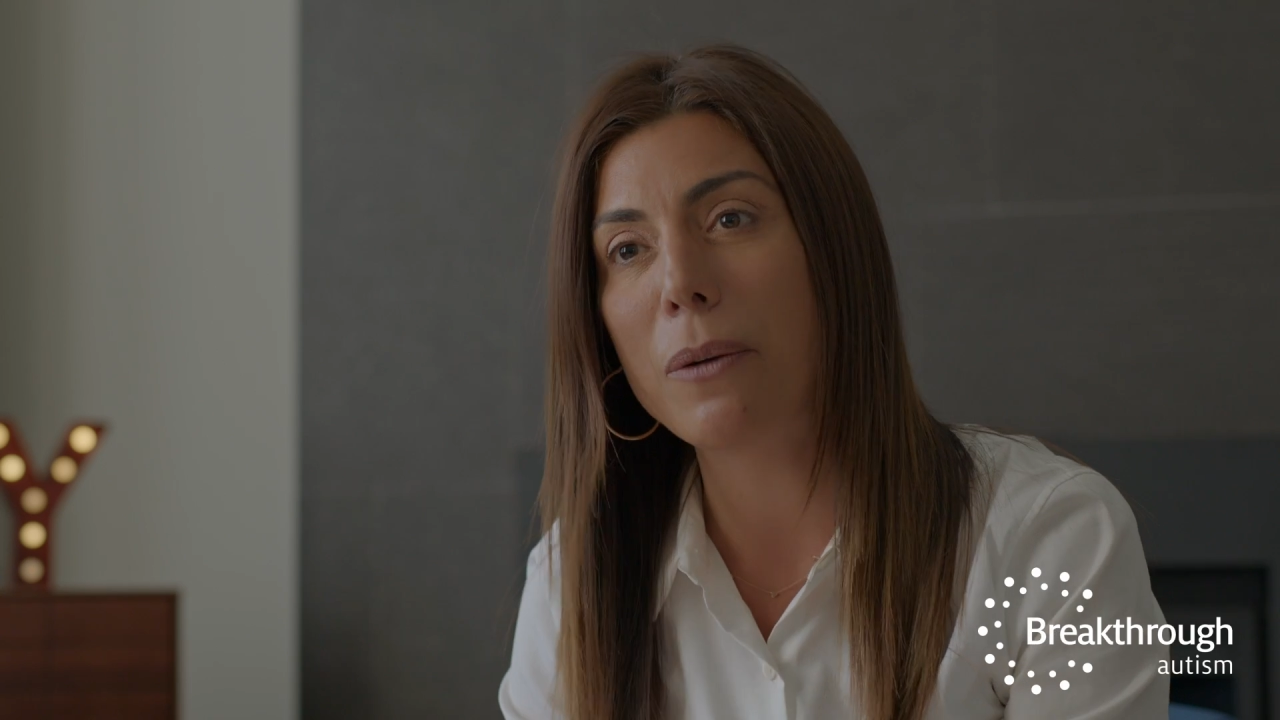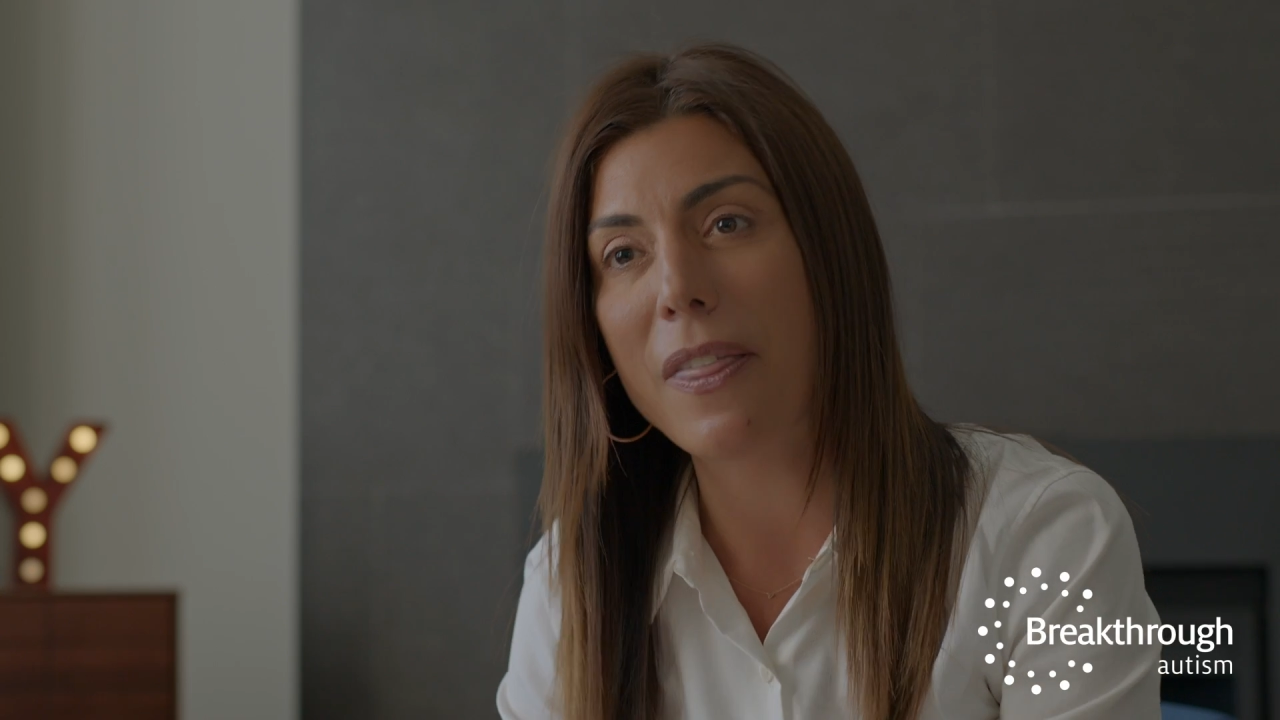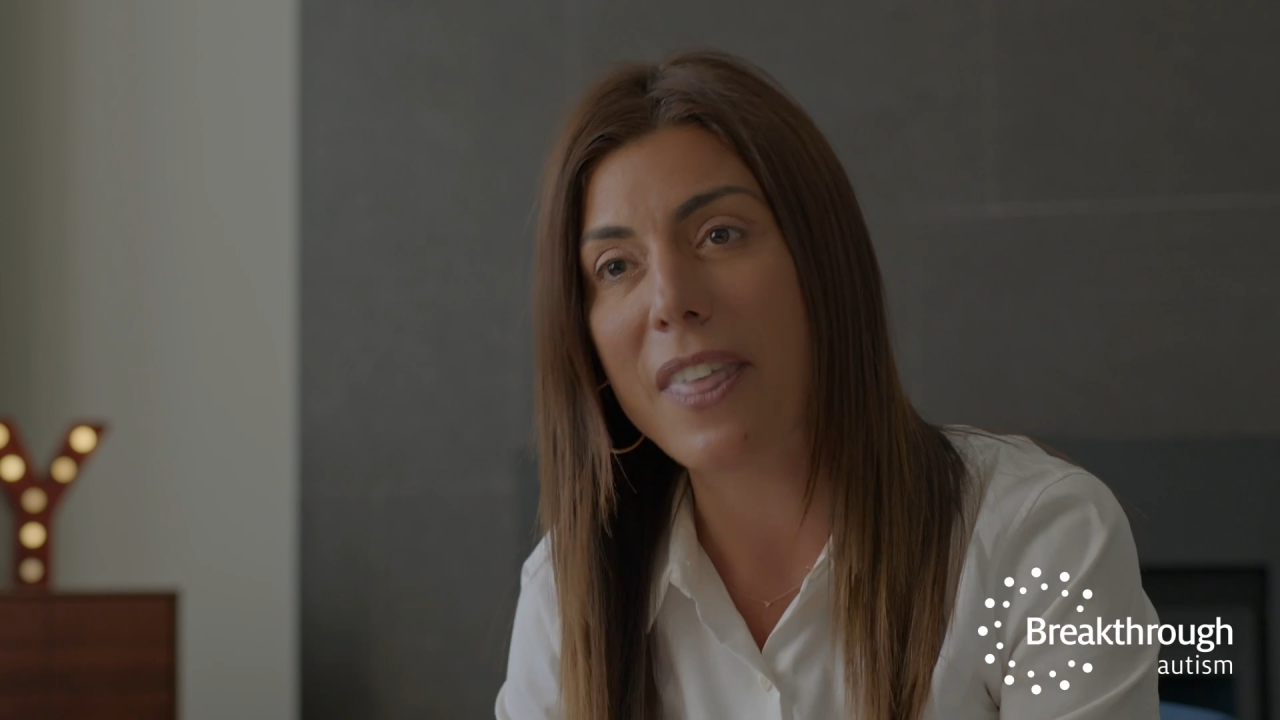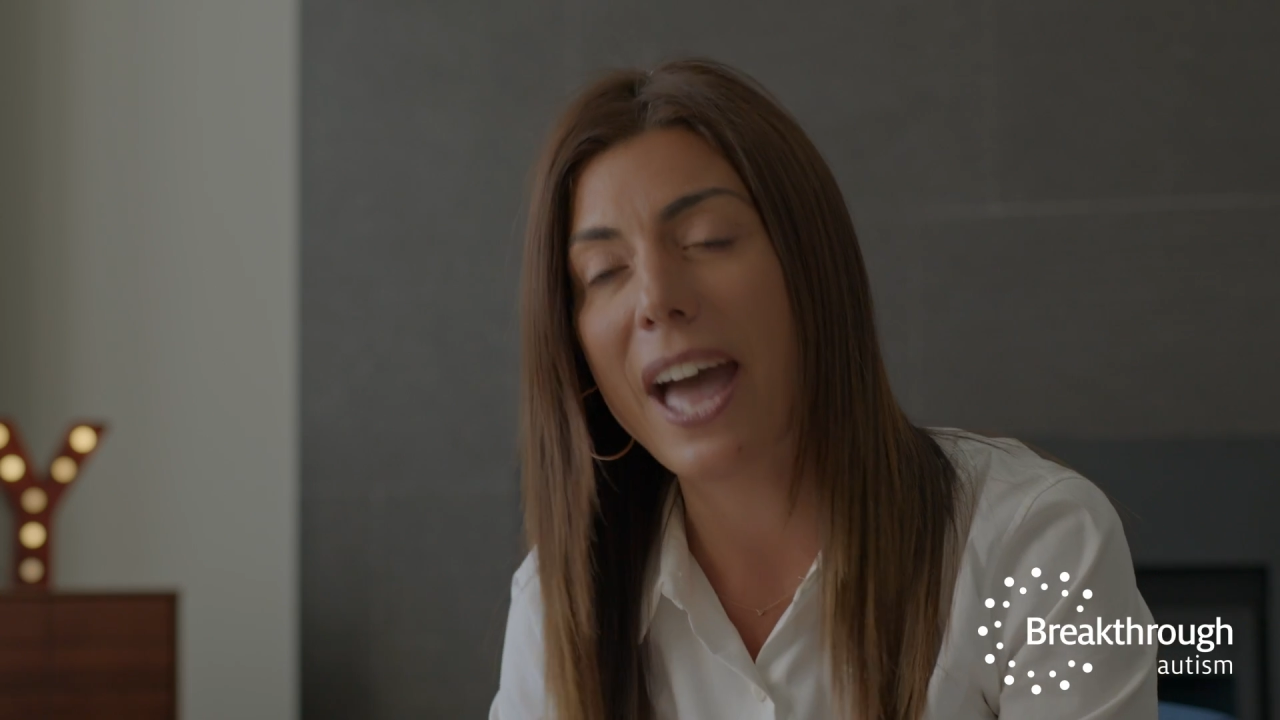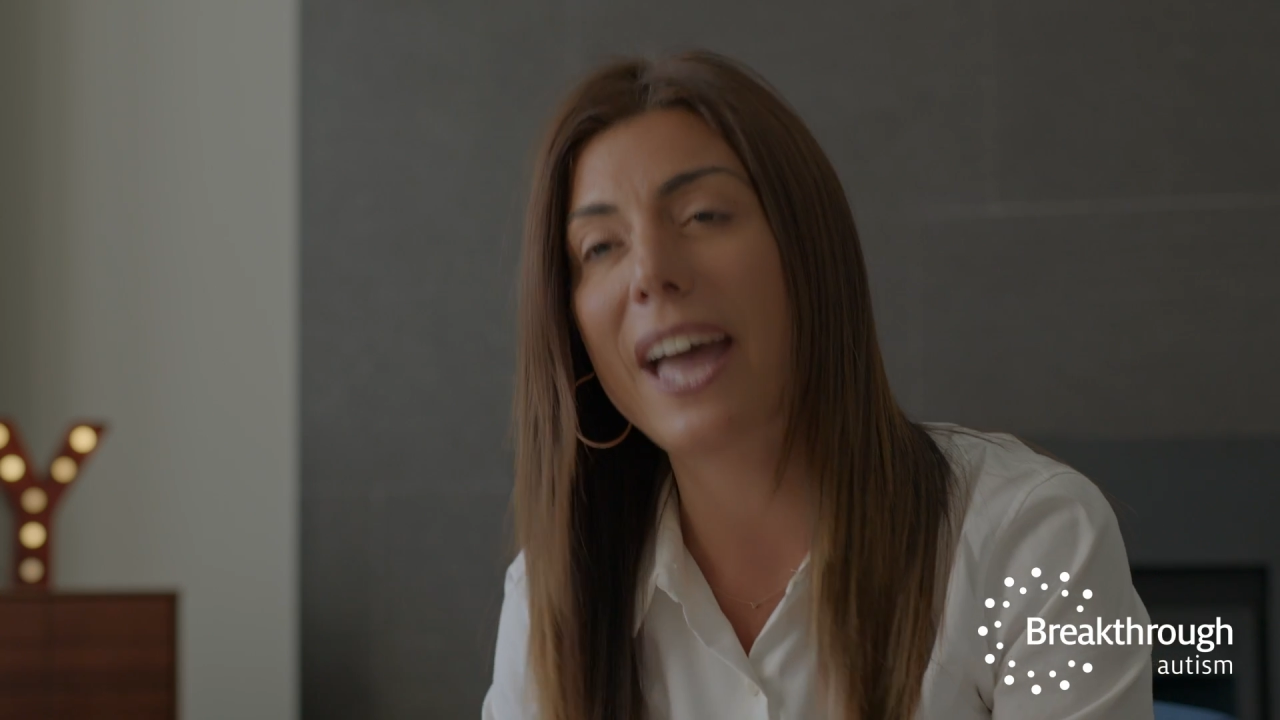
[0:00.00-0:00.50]

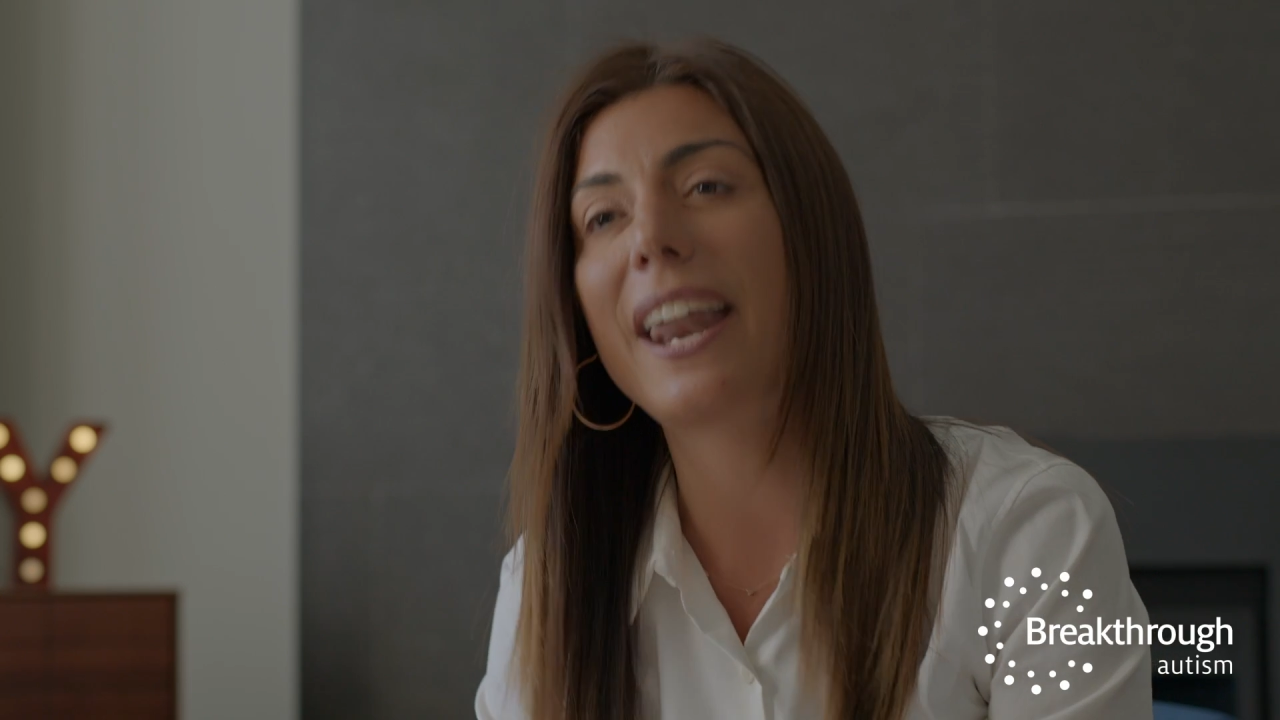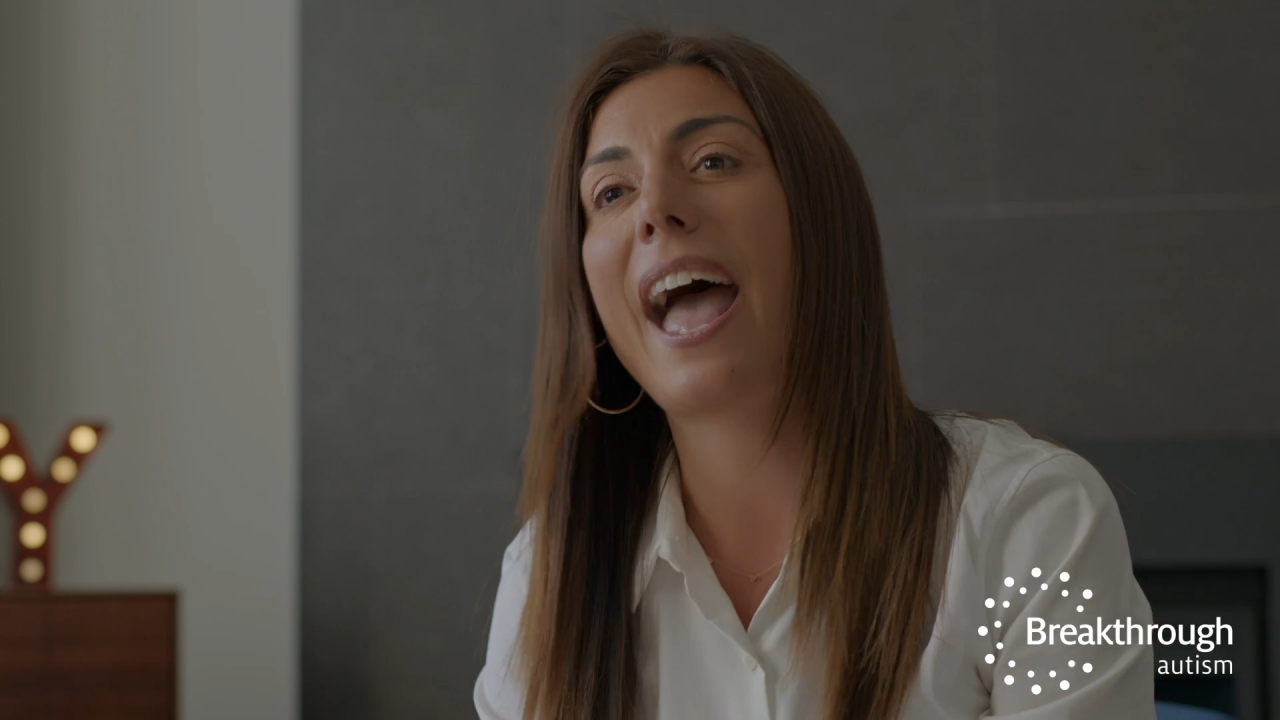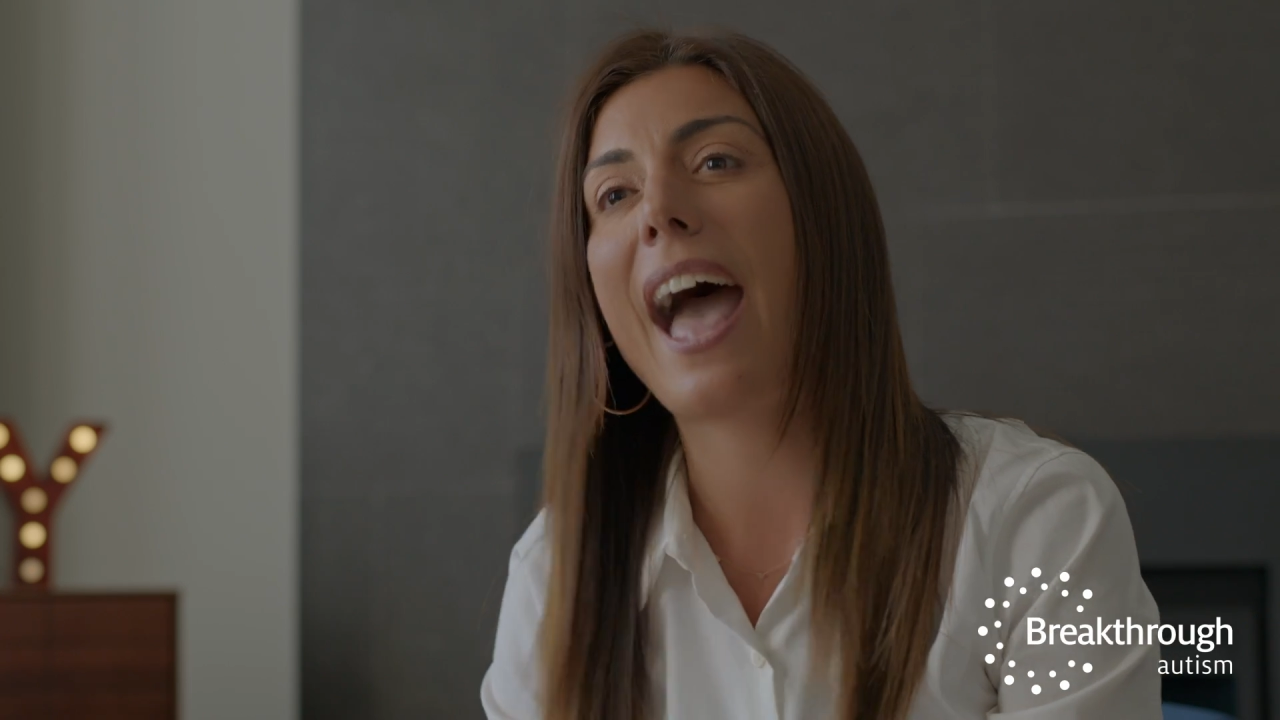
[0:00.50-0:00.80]
when that